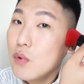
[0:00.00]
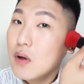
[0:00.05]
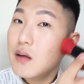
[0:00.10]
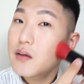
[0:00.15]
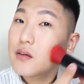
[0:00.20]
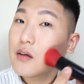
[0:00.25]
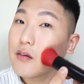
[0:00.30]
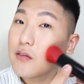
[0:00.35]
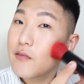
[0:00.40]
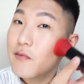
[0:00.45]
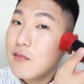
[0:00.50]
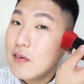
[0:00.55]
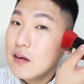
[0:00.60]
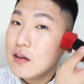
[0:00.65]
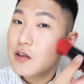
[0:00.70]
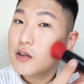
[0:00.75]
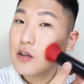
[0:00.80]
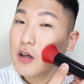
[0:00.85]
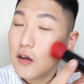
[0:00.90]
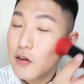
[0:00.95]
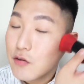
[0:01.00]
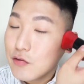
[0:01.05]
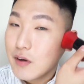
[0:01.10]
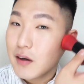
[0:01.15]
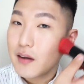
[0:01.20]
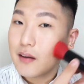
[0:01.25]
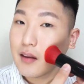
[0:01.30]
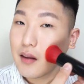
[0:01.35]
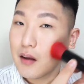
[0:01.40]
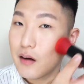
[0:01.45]
just fits just
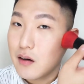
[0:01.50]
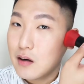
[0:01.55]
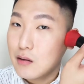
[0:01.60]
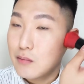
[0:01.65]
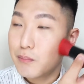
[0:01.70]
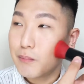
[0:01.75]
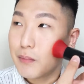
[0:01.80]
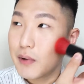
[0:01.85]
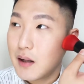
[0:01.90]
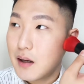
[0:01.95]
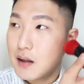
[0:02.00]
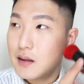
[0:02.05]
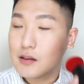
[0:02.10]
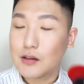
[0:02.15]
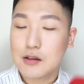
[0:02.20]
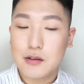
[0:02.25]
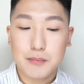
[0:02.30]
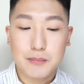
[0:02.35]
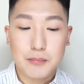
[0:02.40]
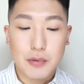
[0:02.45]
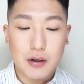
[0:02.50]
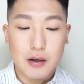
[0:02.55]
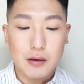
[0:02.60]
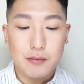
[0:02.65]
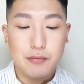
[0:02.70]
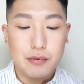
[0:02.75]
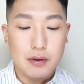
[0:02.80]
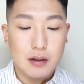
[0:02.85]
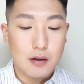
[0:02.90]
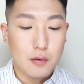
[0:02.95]
right there and blends
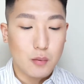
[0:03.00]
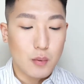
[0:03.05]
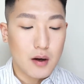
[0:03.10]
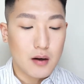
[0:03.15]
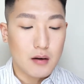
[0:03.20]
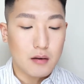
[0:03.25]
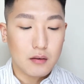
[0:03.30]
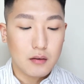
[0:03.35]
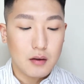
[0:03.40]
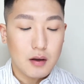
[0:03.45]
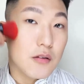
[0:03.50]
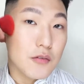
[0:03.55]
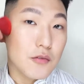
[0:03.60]
pretty well.